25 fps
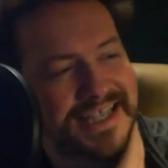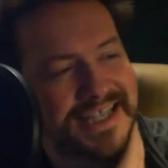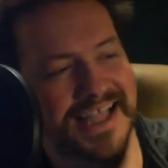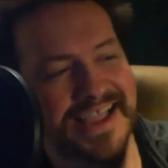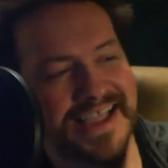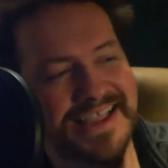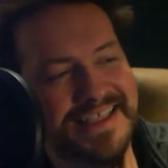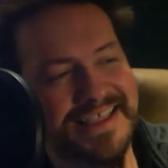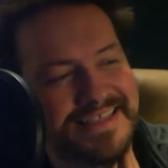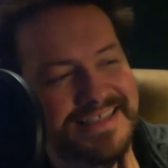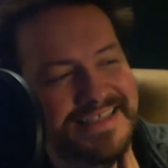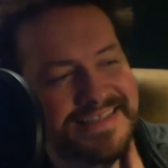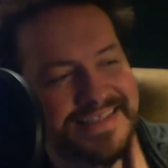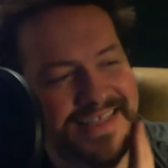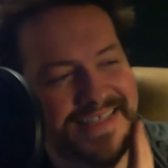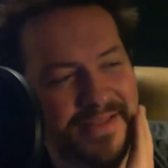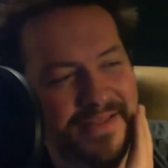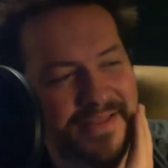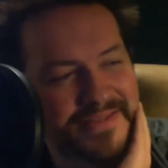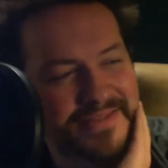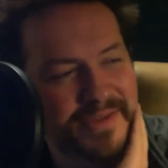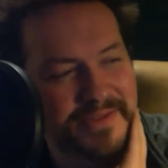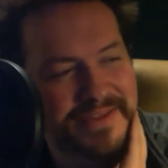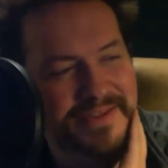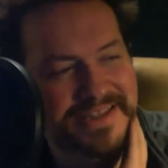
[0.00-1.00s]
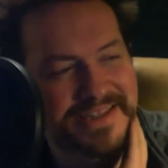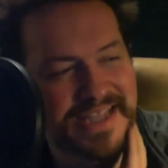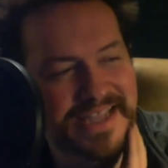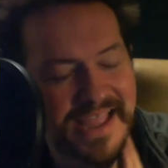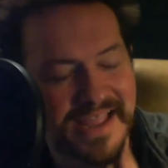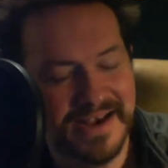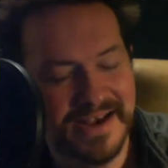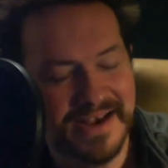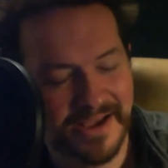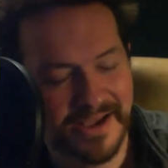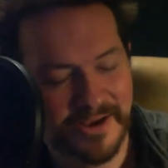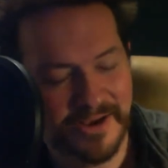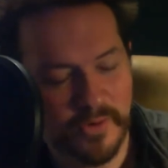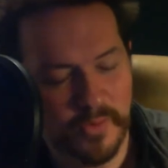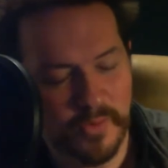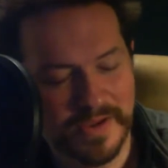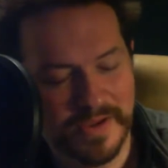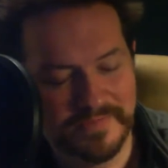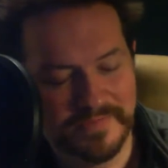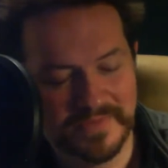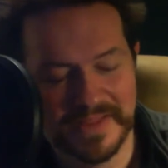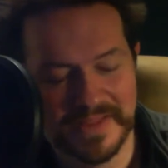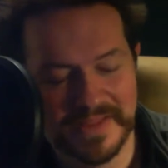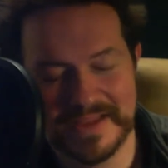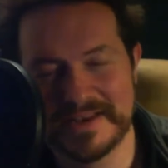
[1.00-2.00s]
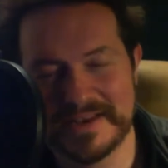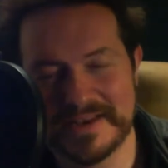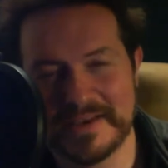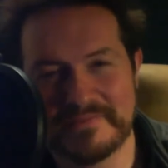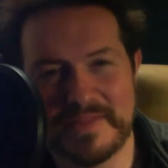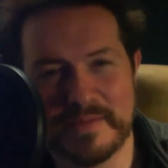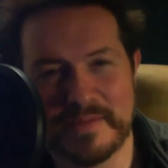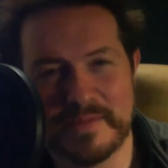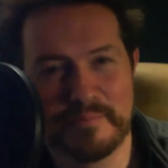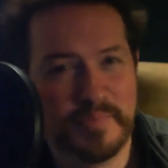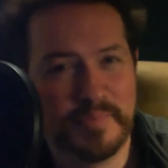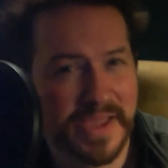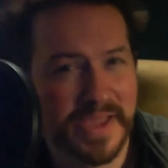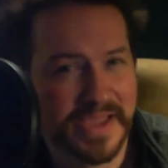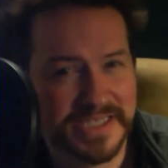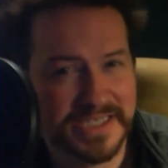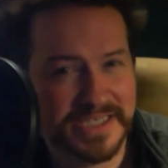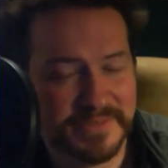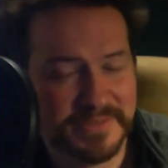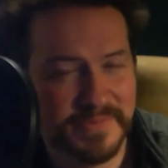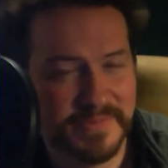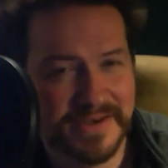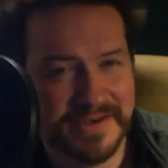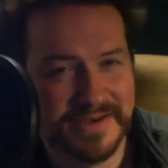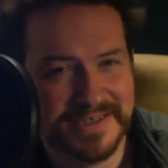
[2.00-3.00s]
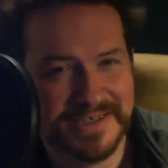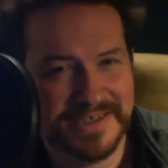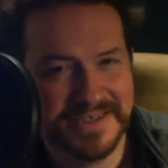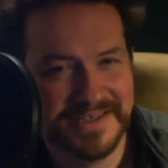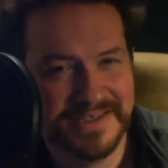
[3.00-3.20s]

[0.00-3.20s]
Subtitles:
like the den equivalent of the basement